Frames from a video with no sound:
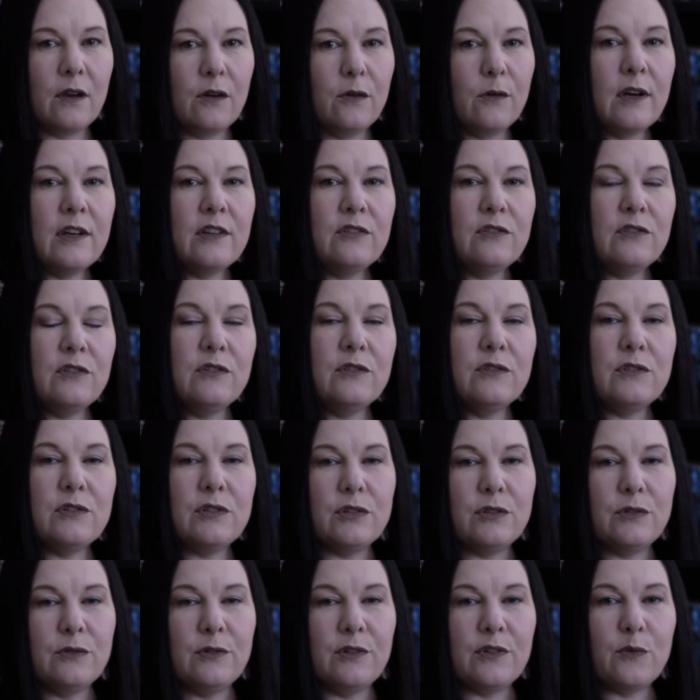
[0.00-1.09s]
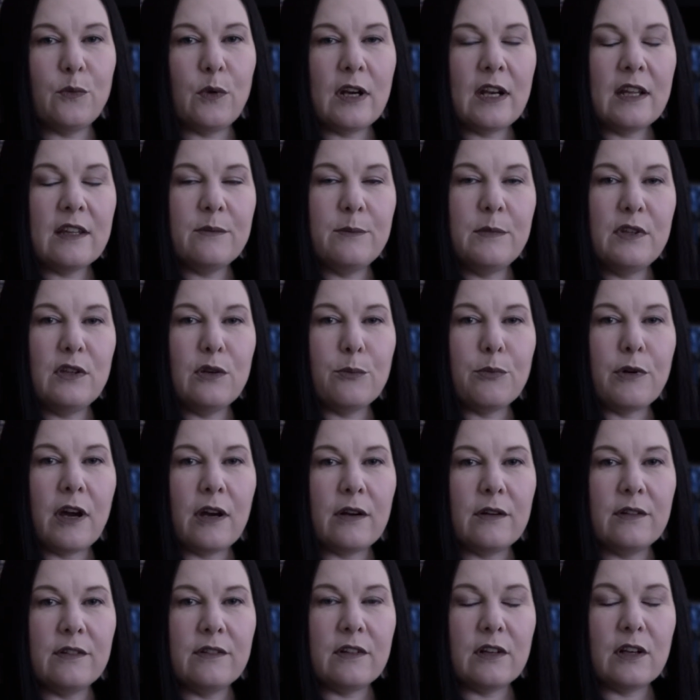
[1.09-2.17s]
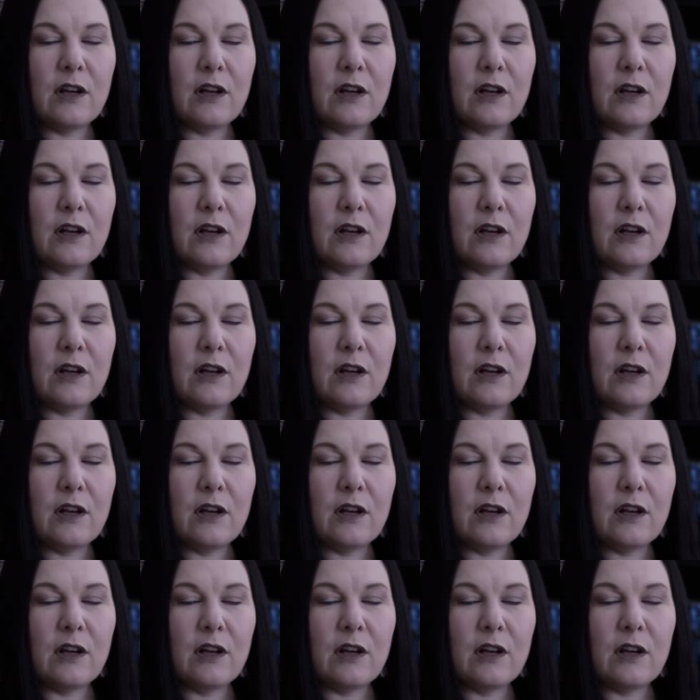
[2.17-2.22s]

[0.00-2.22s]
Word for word: Question two is what has been your proudest